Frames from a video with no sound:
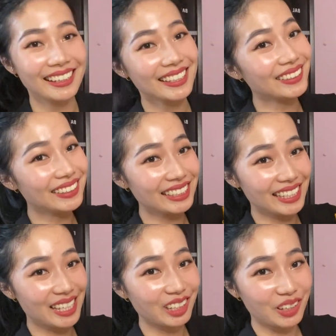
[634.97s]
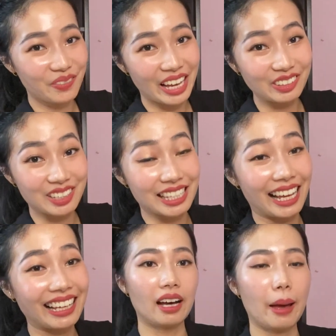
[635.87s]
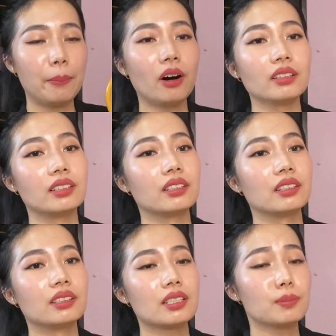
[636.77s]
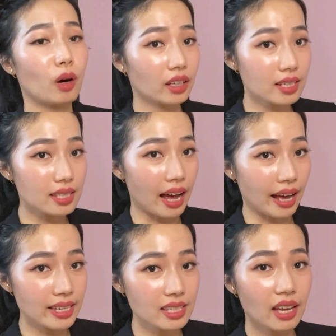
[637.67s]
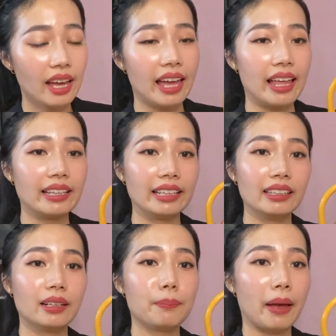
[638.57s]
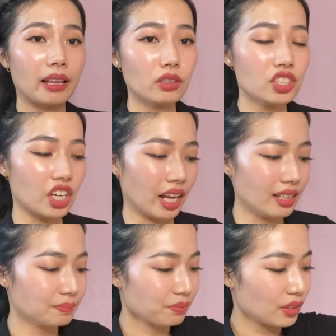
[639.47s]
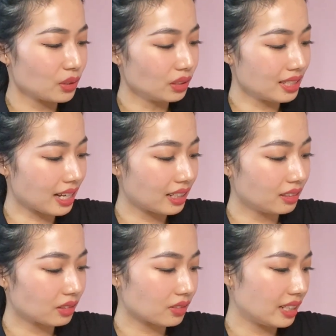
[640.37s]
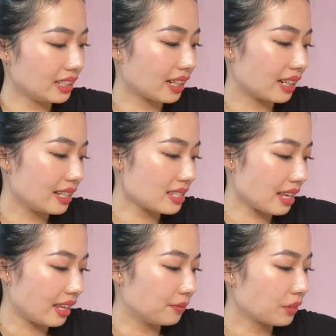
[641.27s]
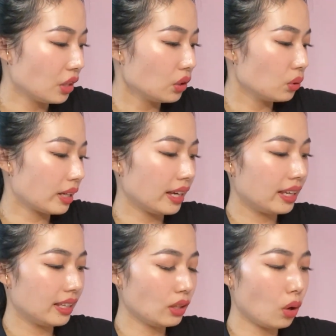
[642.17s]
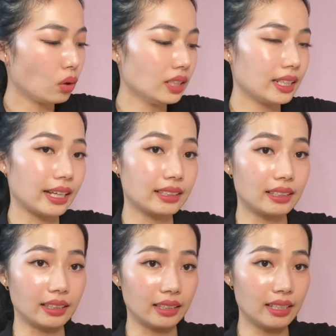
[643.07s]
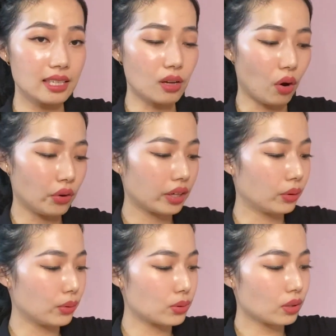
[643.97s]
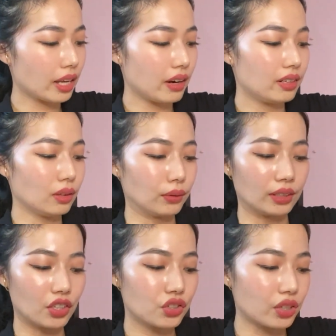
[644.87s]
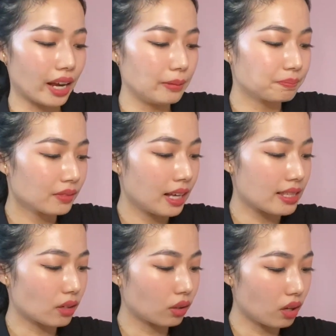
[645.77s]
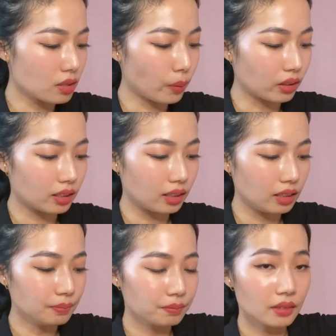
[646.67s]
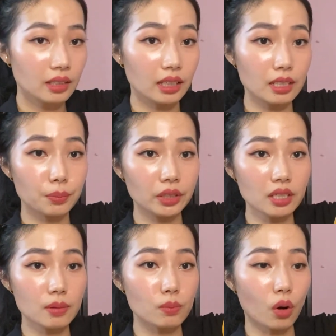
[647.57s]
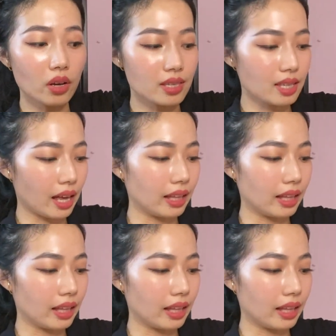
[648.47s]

So this is how the bag looks like. I bought the smaller size and in the mellow shade. So this color looks really nice and you can hold it like this, or you can also carry it with the stripe as a crossbody. It's pretty small inside.